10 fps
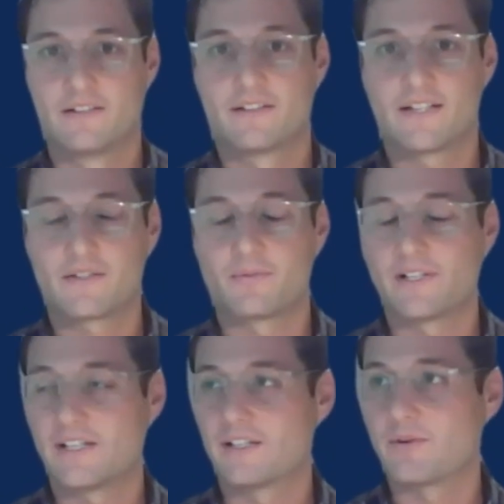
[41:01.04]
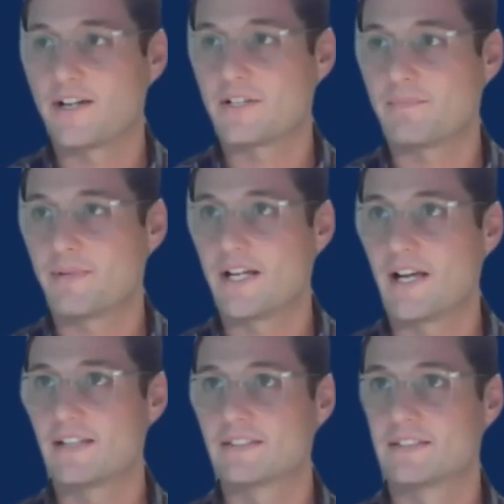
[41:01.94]
that's a really good question,
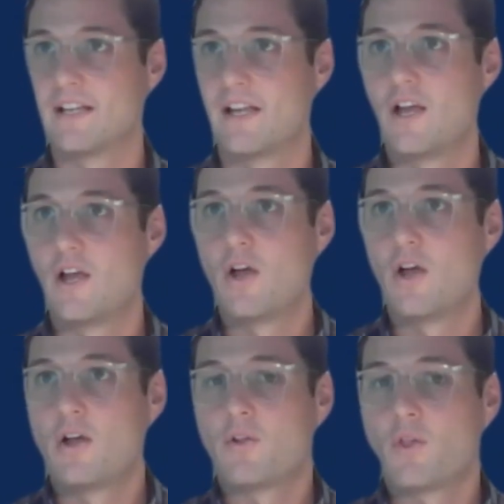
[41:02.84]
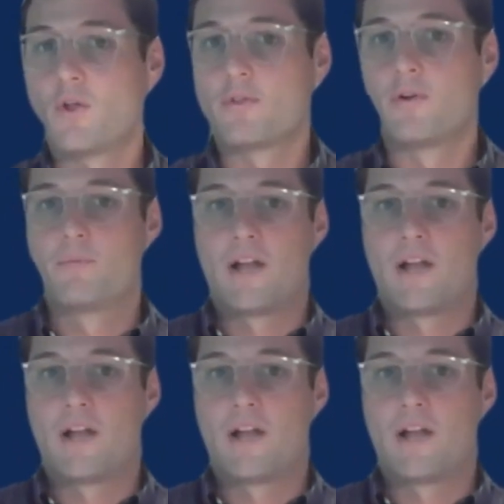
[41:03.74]
because the